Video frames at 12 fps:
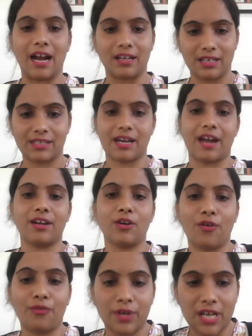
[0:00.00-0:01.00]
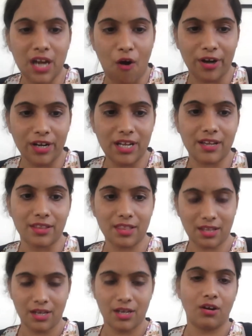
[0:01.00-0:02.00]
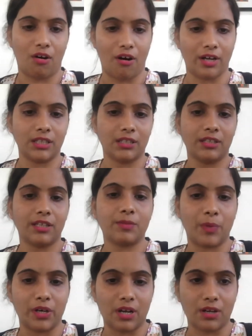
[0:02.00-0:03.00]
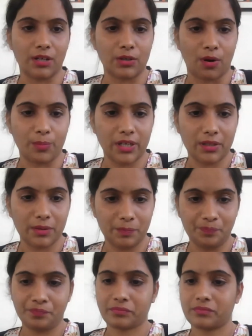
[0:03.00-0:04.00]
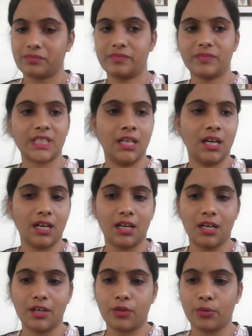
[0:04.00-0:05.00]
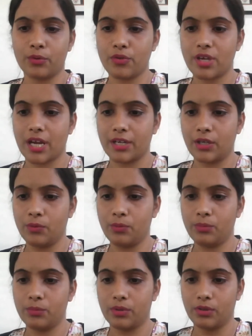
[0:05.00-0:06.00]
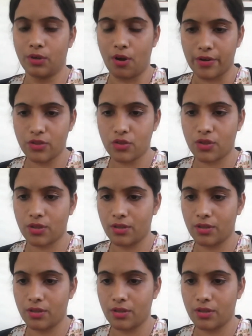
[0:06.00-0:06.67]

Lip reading: understanding of our audience on this particular topic. Sonuji, can you launch